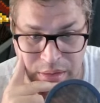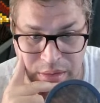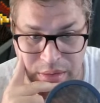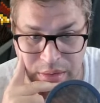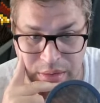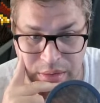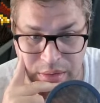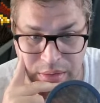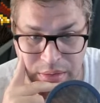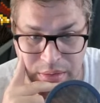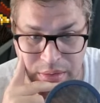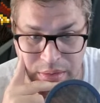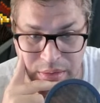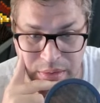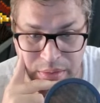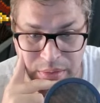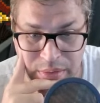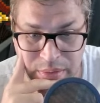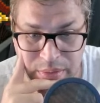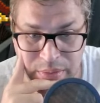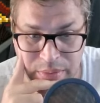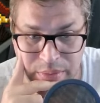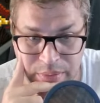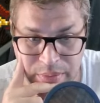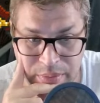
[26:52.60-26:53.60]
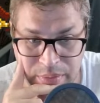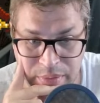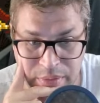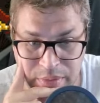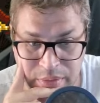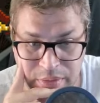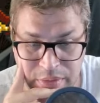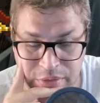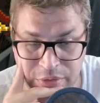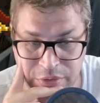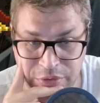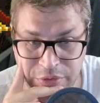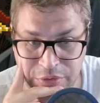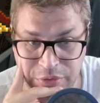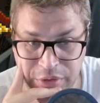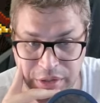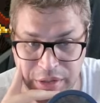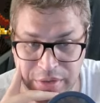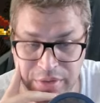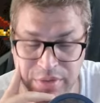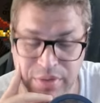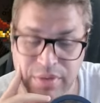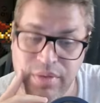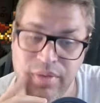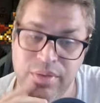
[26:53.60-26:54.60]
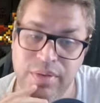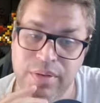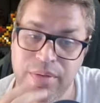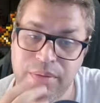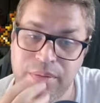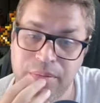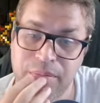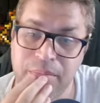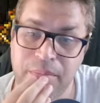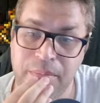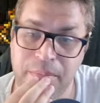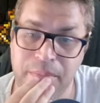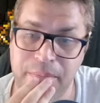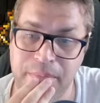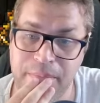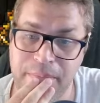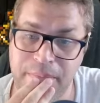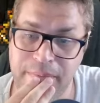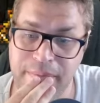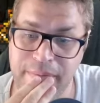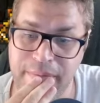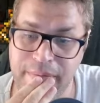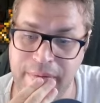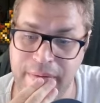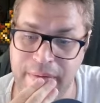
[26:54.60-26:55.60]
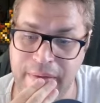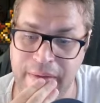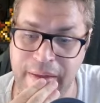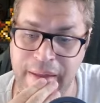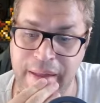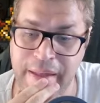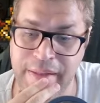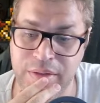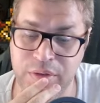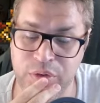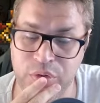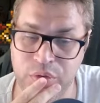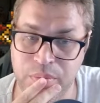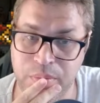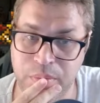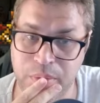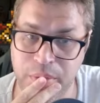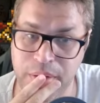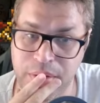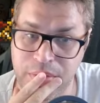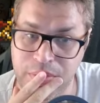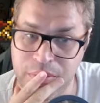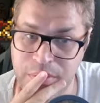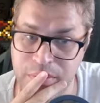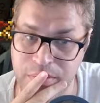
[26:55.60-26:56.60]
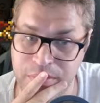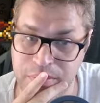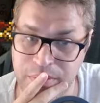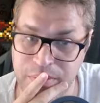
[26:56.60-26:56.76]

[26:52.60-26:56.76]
Uh, defeat at this point.